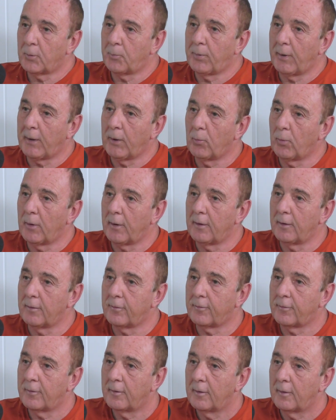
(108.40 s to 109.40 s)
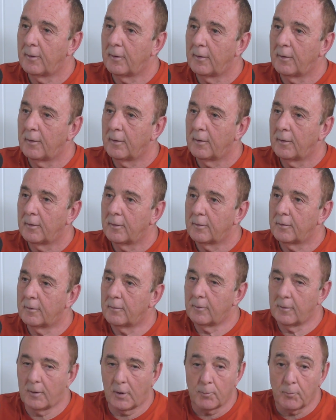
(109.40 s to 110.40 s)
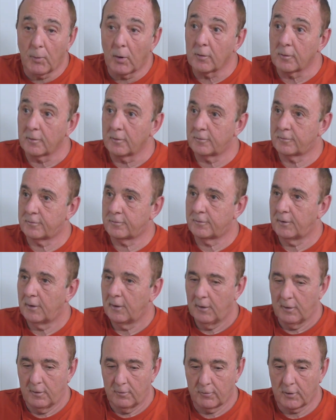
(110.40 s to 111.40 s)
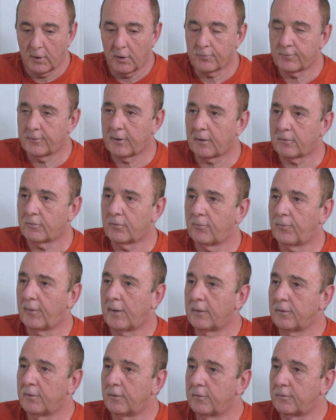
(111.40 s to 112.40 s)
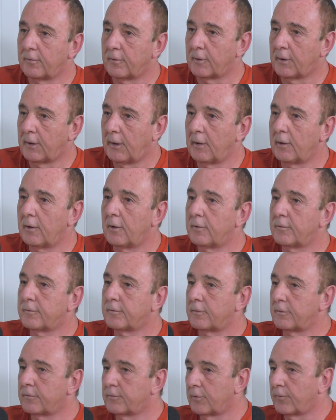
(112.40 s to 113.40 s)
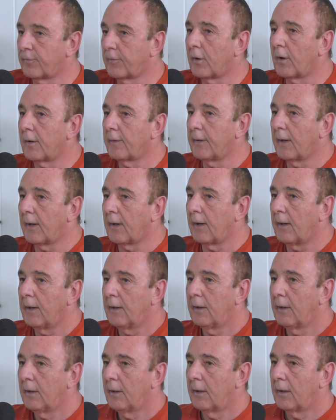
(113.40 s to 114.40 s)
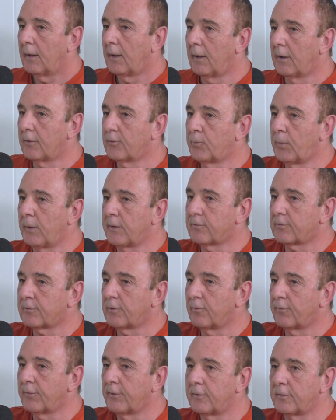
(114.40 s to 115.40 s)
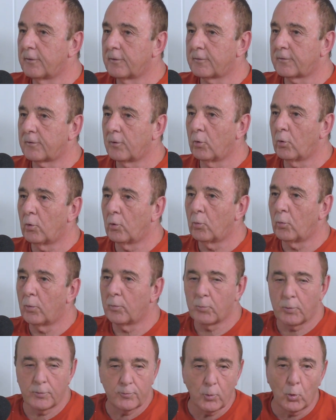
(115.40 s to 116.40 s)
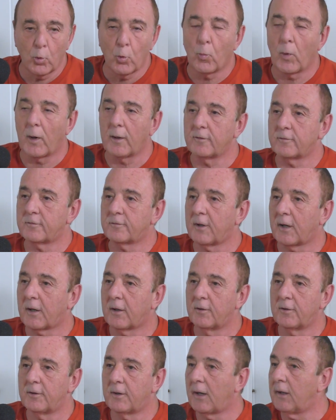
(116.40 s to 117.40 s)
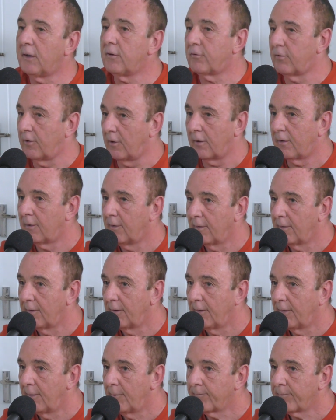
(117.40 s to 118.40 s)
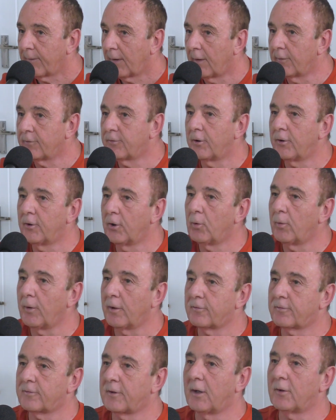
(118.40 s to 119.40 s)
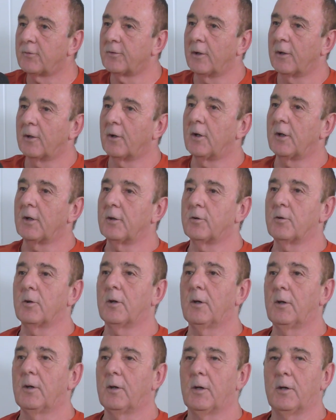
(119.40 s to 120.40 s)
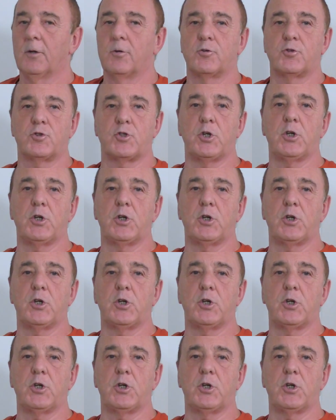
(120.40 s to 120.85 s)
to be with amongst child sex offenders and killers and stuff like that has been something that's all was always second nature. And to you, it's sounding like yeah, yeah. I